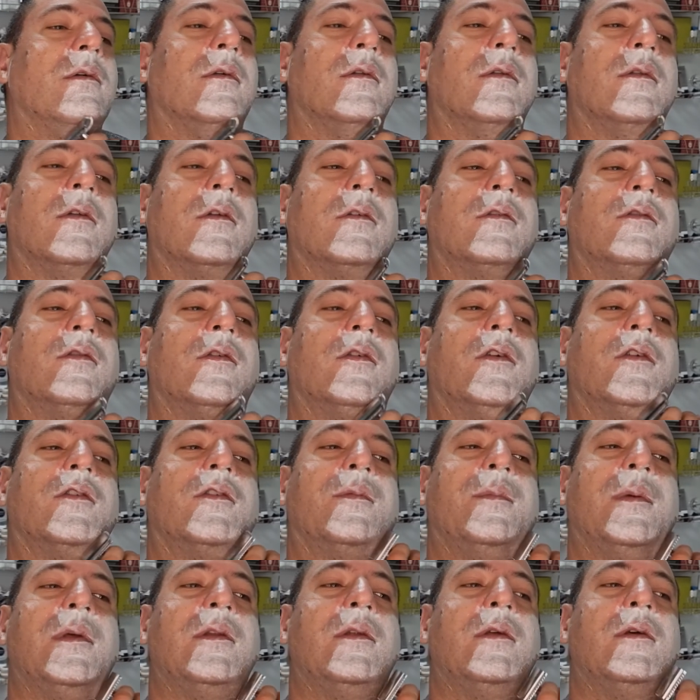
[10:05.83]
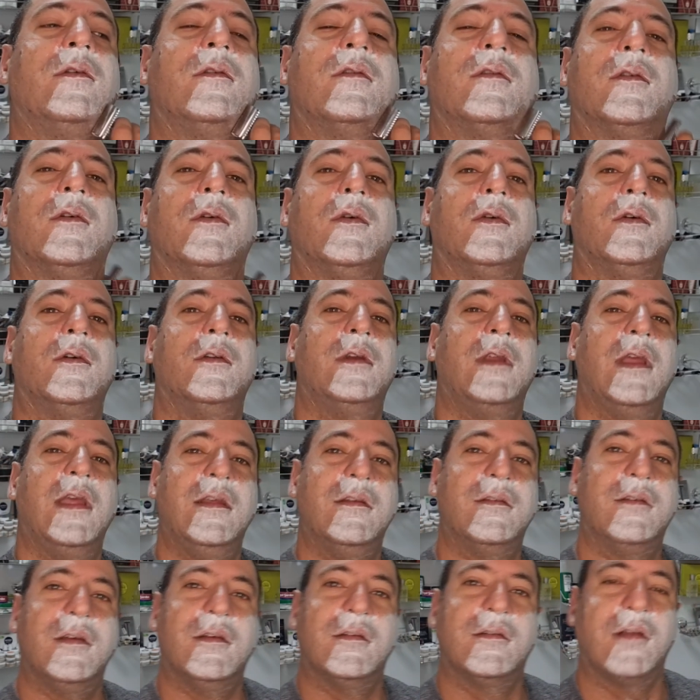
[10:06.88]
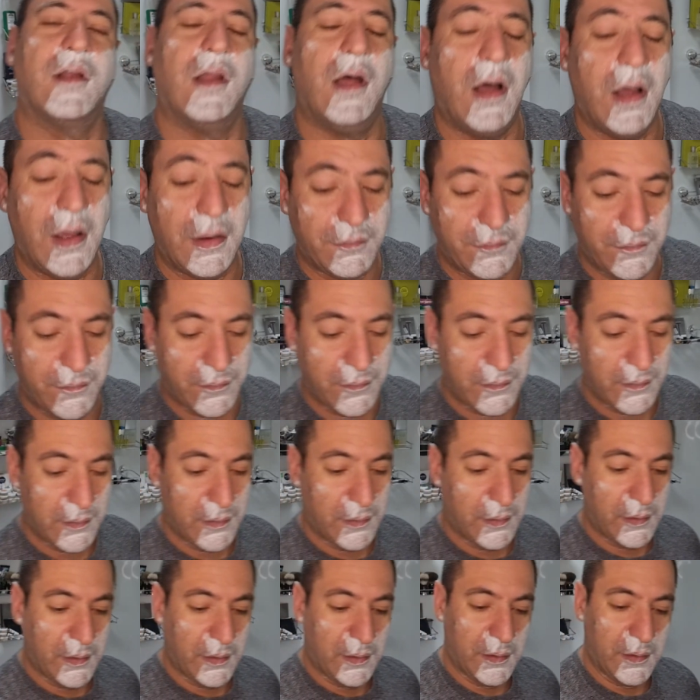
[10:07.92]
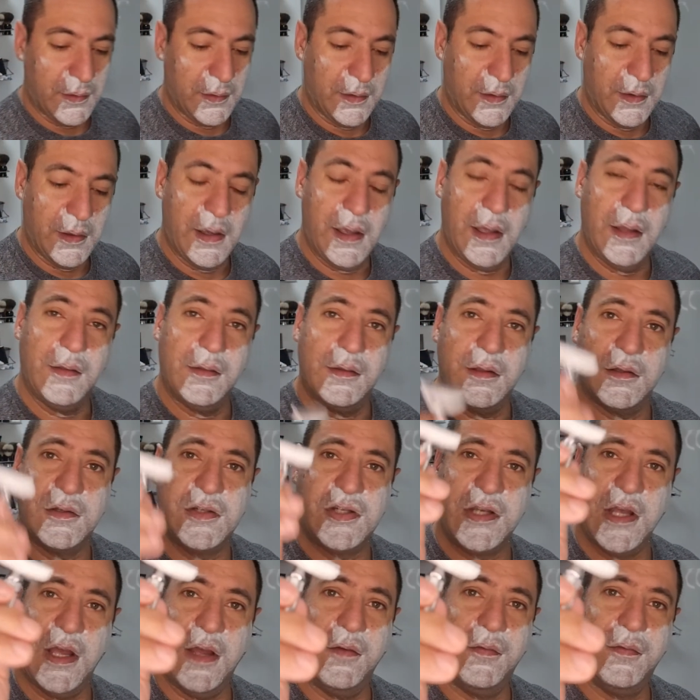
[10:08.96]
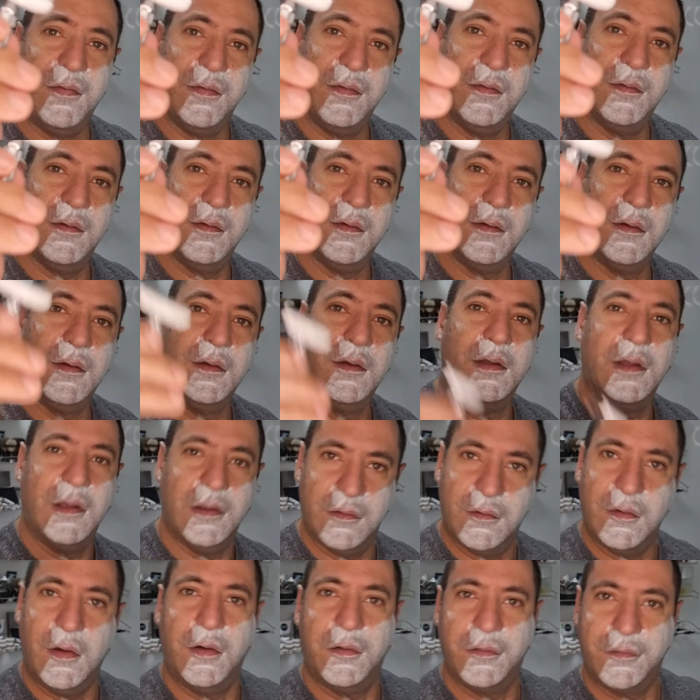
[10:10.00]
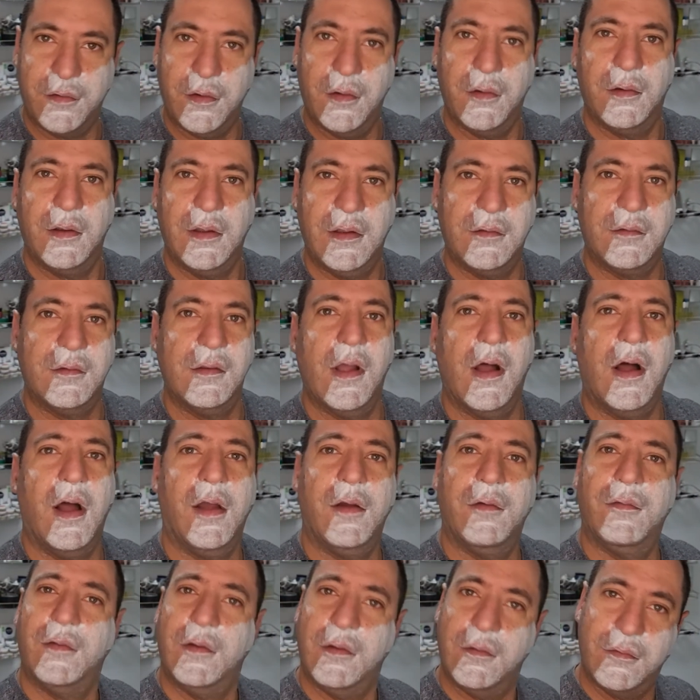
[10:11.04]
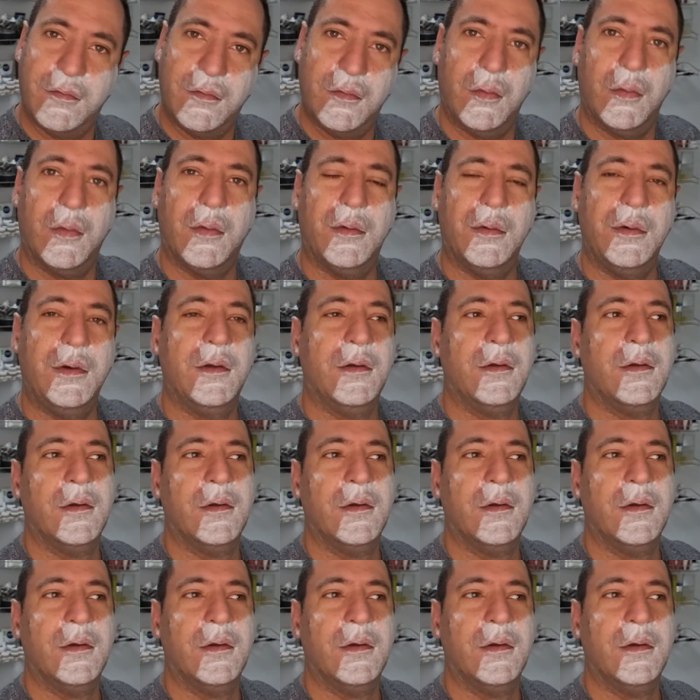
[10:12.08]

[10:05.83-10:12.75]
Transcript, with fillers: The swordsman's sword is his life, and the chef is also his knife, his sword.